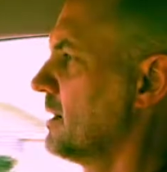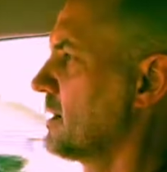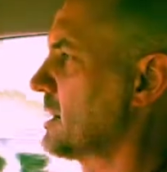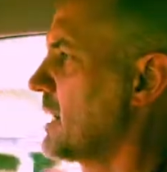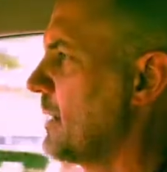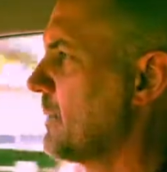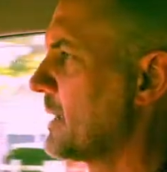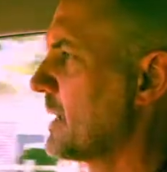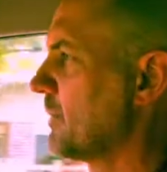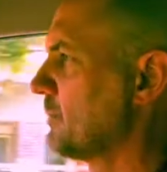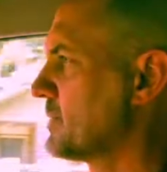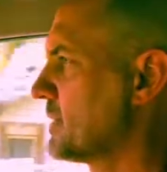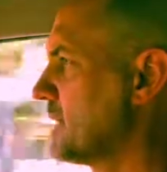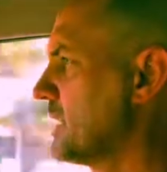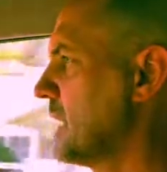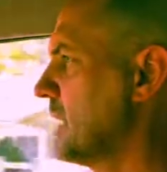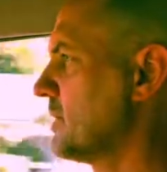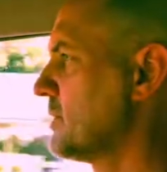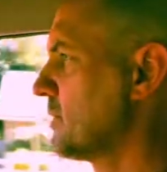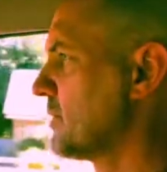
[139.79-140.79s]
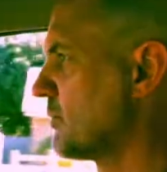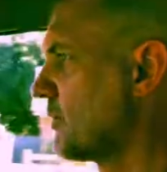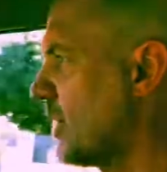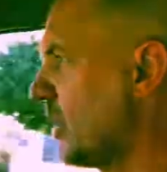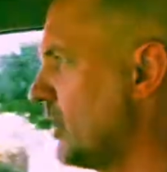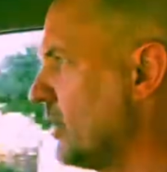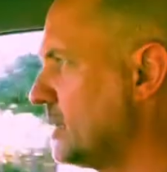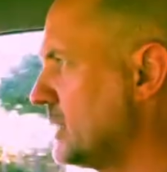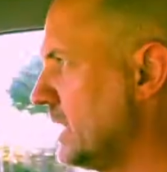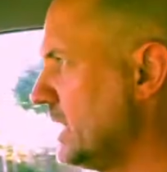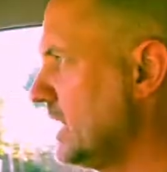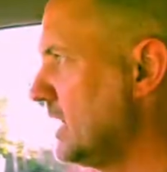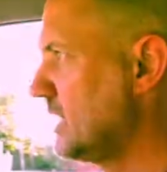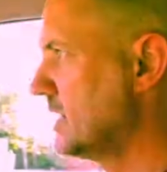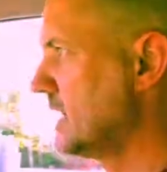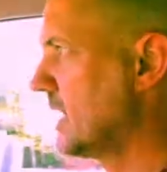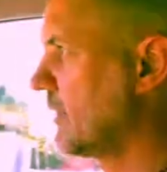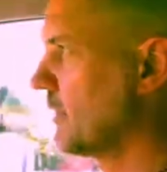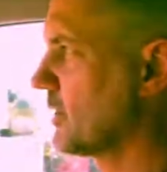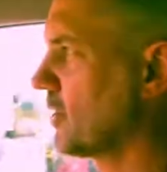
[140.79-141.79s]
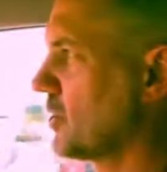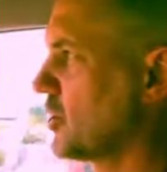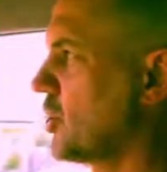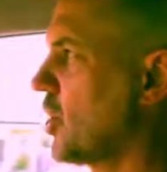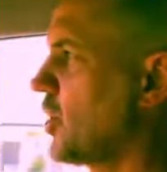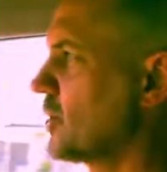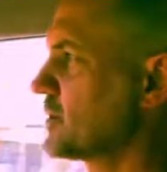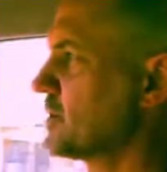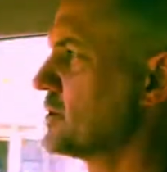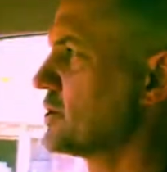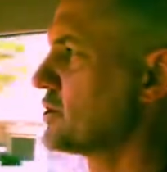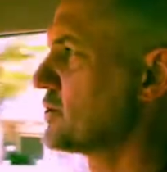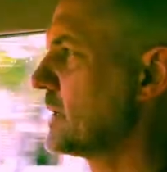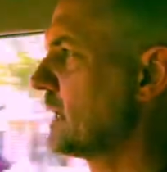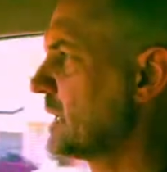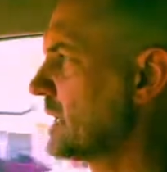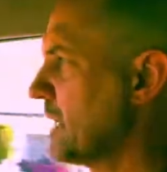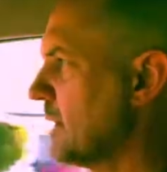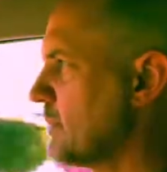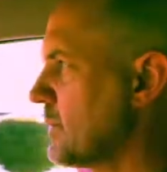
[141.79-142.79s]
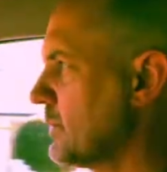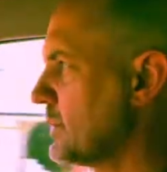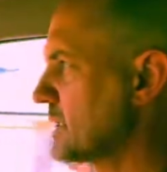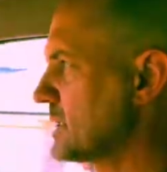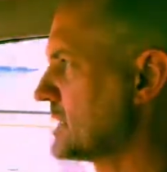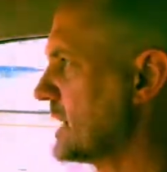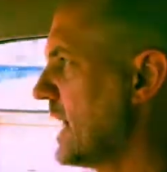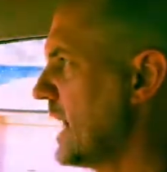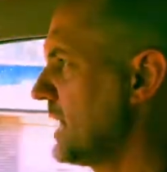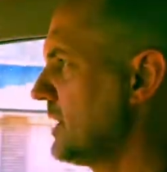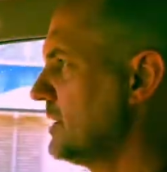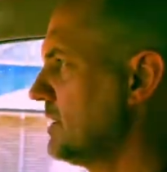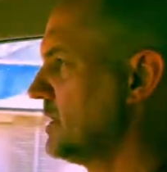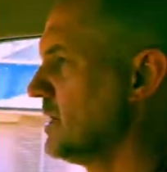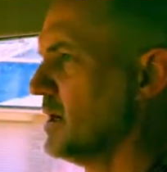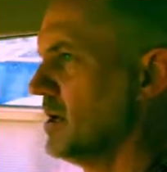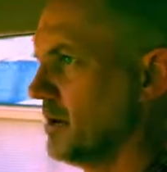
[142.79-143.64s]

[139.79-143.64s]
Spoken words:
Coming up to the end of the road here, now we've got Coxon Street again where we started.